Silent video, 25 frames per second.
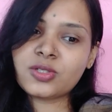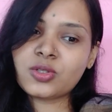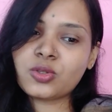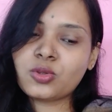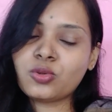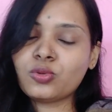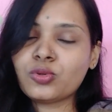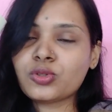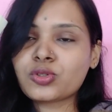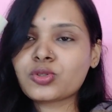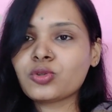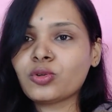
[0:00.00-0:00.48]

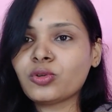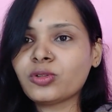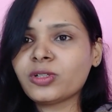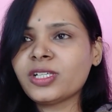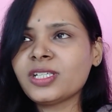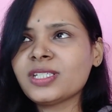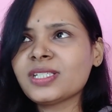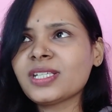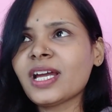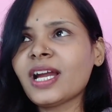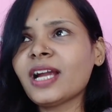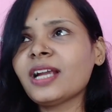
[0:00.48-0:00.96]
two
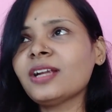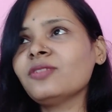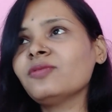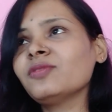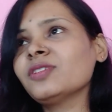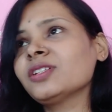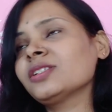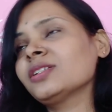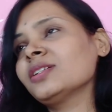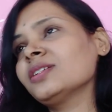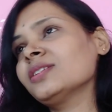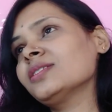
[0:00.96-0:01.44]
stories, and
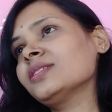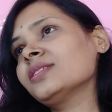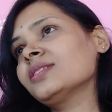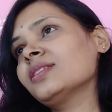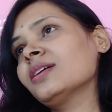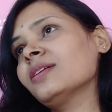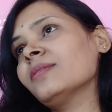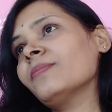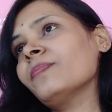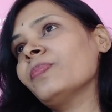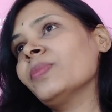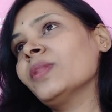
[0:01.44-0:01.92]
which is
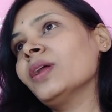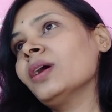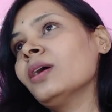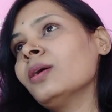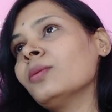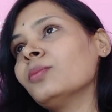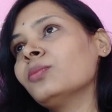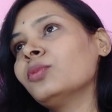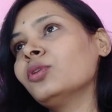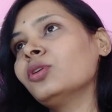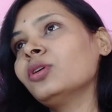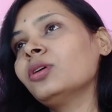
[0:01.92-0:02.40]
the
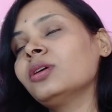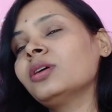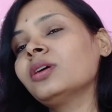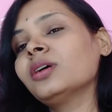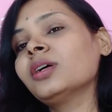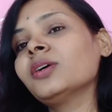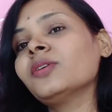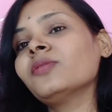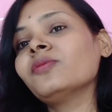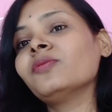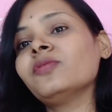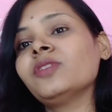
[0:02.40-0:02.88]
book,
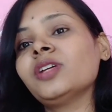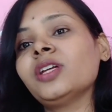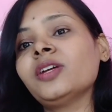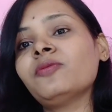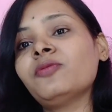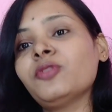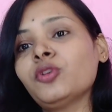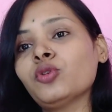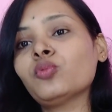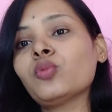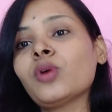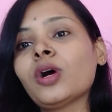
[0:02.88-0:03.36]

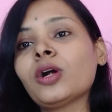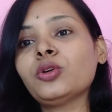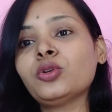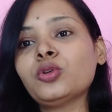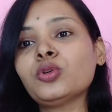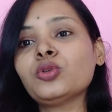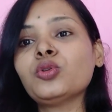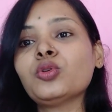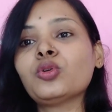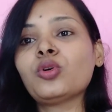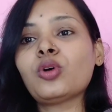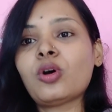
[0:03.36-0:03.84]
if you want
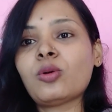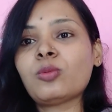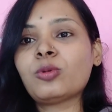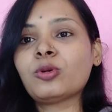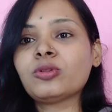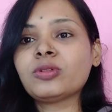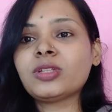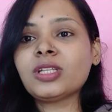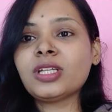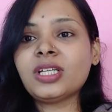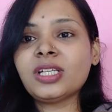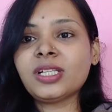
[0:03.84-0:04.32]
to know
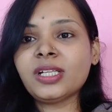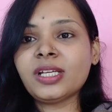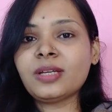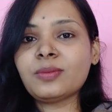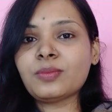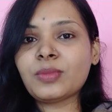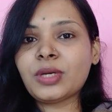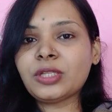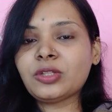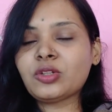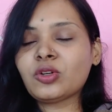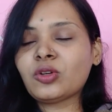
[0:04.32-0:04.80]
about the Greek
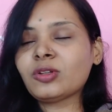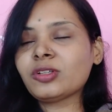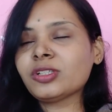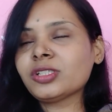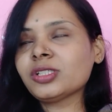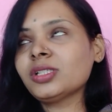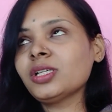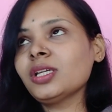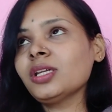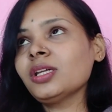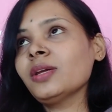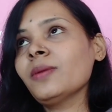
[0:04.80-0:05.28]

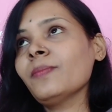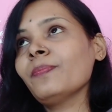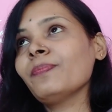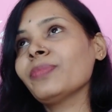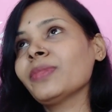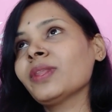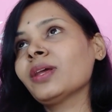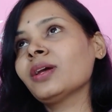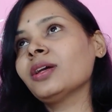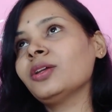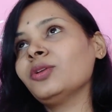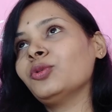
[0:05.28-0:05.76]
mythology,
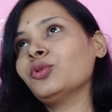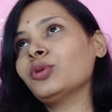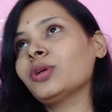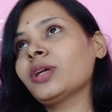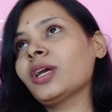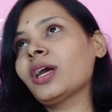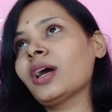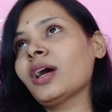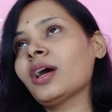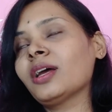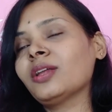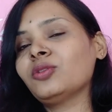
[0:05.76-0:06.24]
you
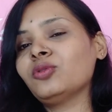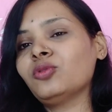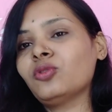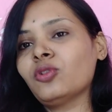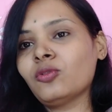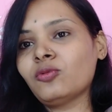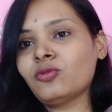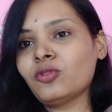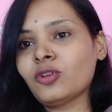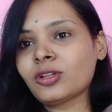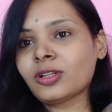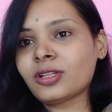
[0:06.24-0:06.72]
can
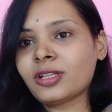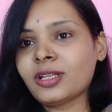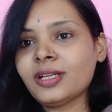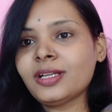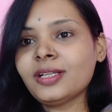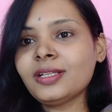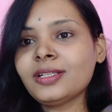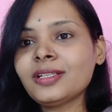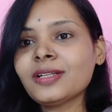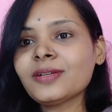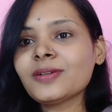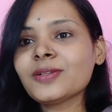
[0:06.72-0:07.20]
go for
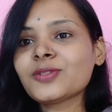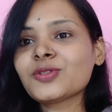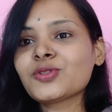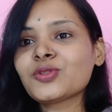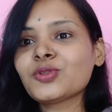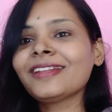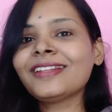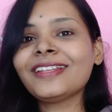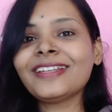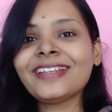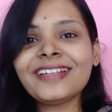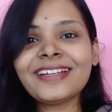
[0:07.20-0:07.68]
that.
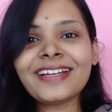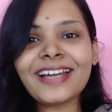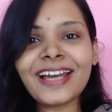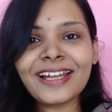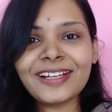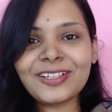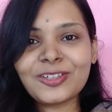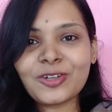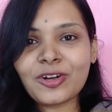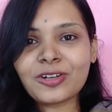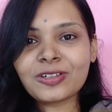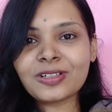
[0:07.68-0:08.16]
I think
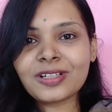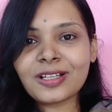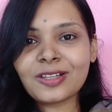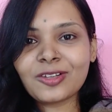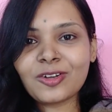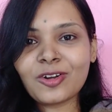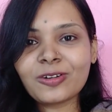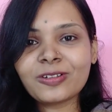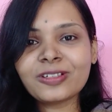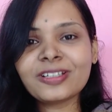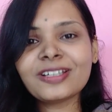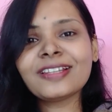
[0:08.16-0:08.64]
I talked a
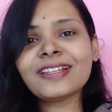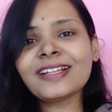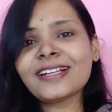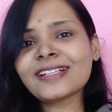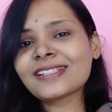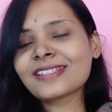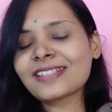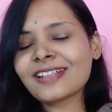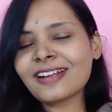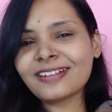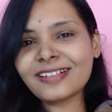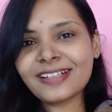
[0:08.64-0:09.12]
lot.
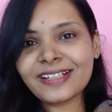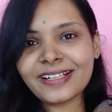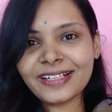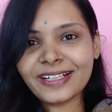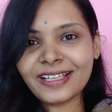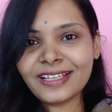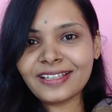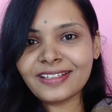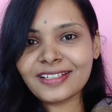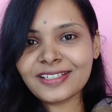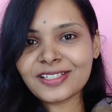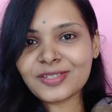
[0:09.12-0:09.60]
Let's start
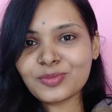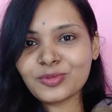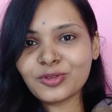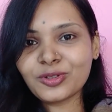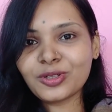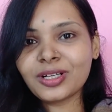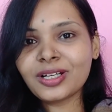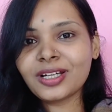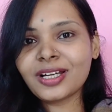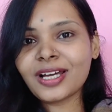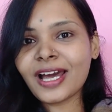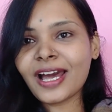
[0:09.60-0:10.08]
reading this
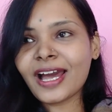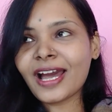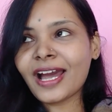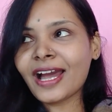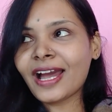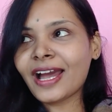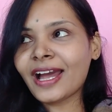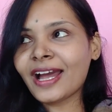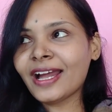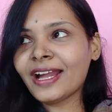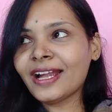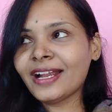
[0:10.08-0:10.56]
book,
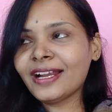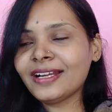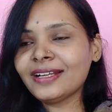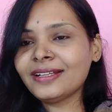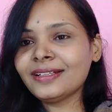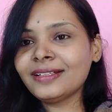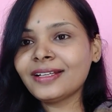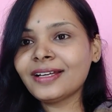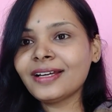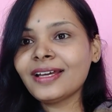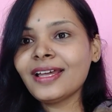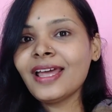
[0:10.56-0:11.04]

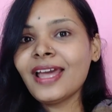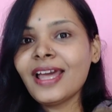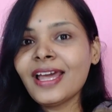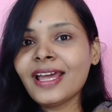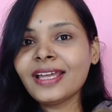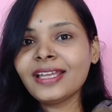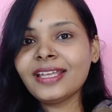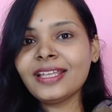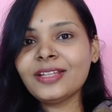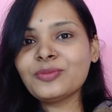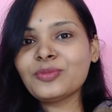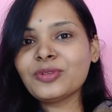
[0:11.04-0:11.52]
and
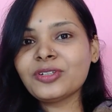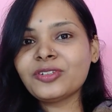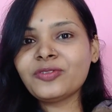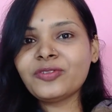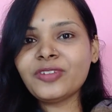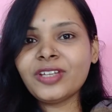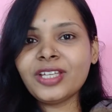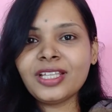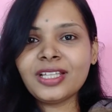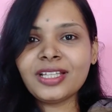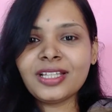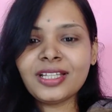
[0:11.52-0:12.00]
in
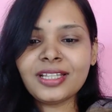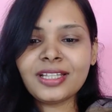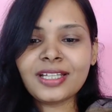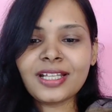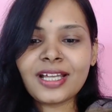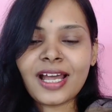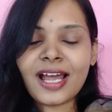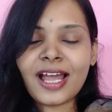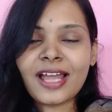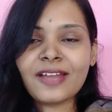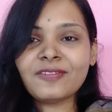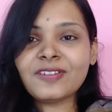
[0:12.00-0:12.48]
between
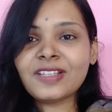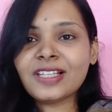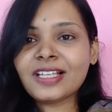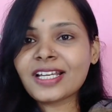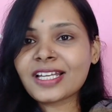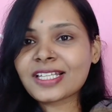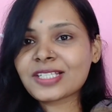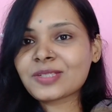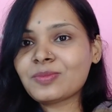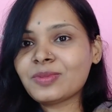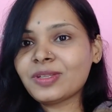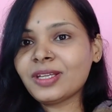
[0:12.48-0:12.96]
I will
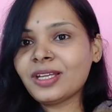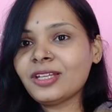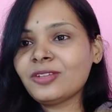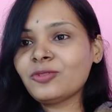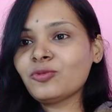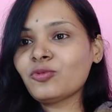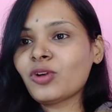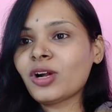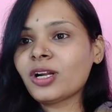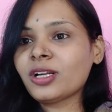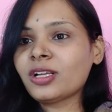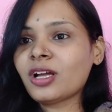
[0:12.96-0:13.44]

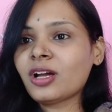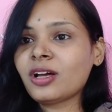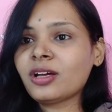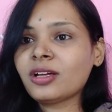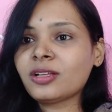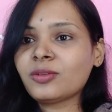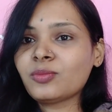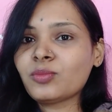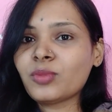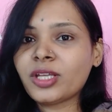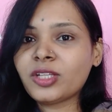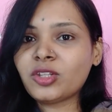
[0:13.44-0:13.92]
explain what
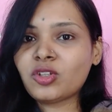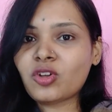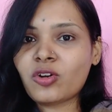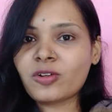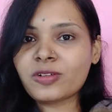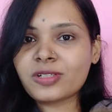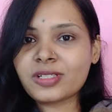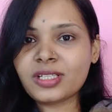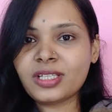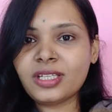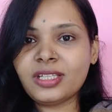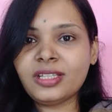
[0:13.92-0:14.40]
are my
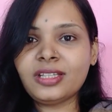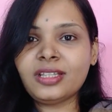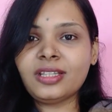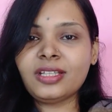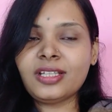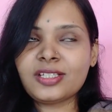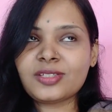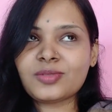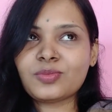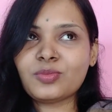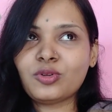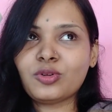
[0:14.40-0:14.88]
thoughts in
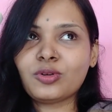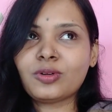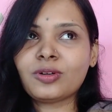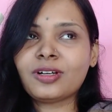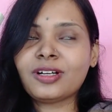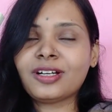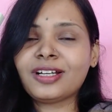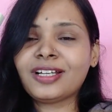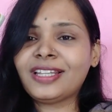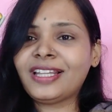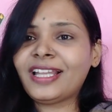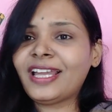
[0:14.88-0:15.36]
this book,
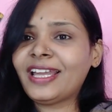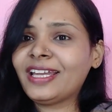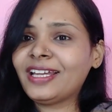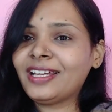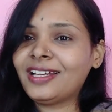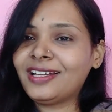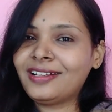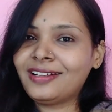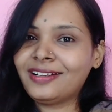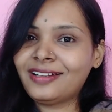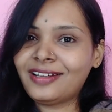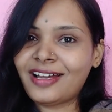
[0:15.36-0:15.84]

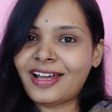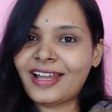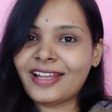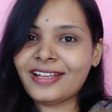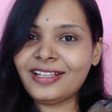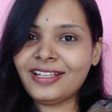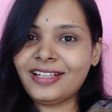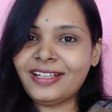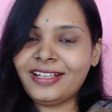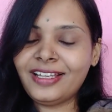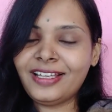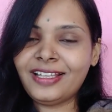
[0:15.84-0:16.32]
like I
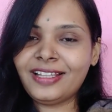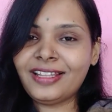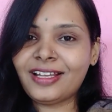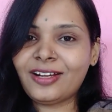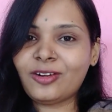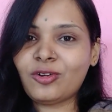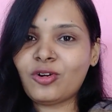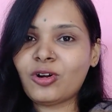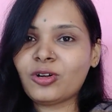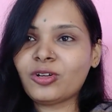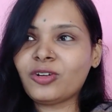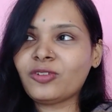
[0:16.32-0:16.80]
did in
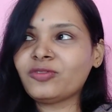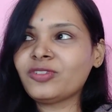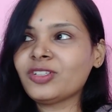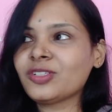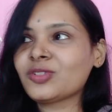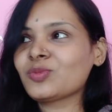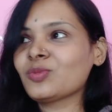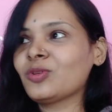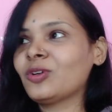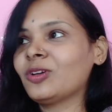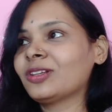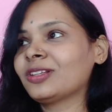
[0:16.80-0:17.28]
A God of the
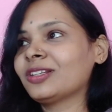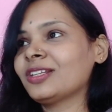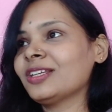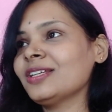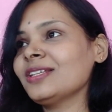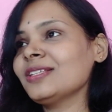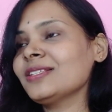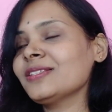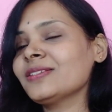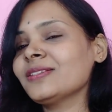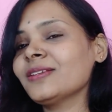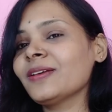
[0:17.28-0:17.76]
Small
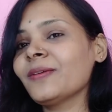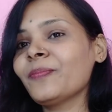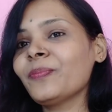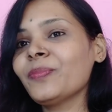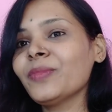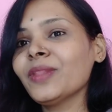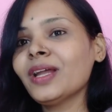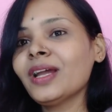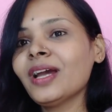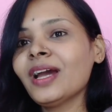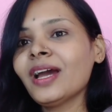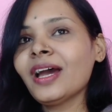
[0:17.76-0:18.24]
Things.
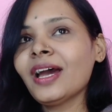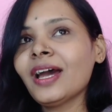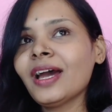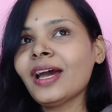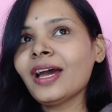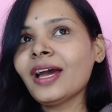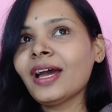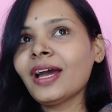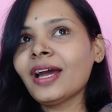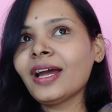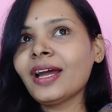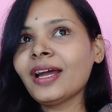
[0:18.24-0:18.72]

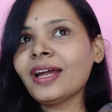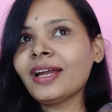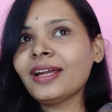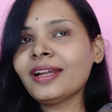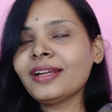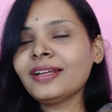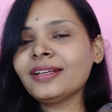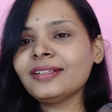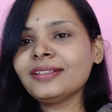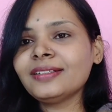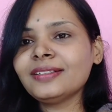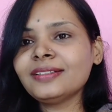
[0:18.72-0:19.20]

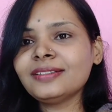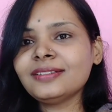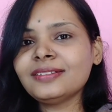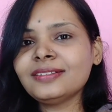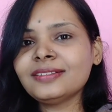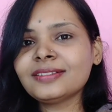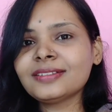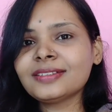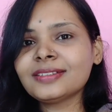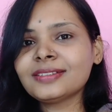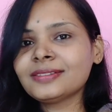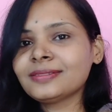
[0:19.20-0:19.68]

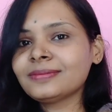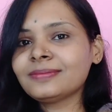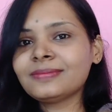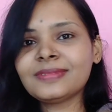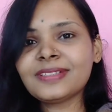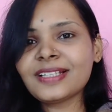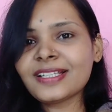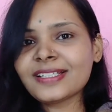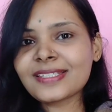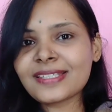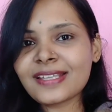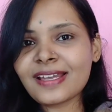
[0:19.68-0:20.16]
And
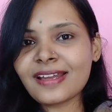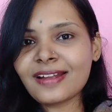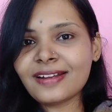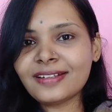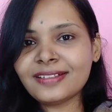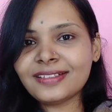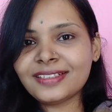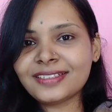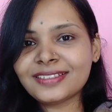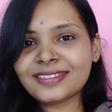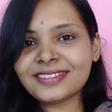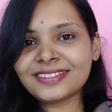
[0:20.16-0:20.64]
let's start.